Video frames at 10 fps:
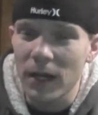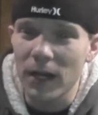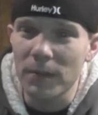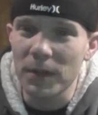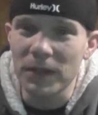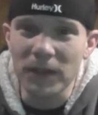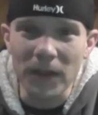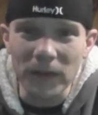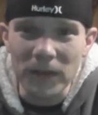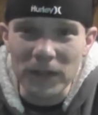It
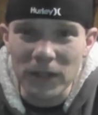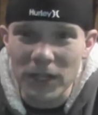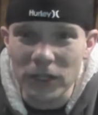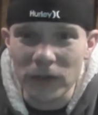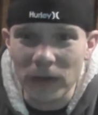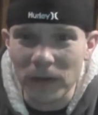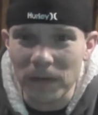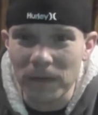just doesn't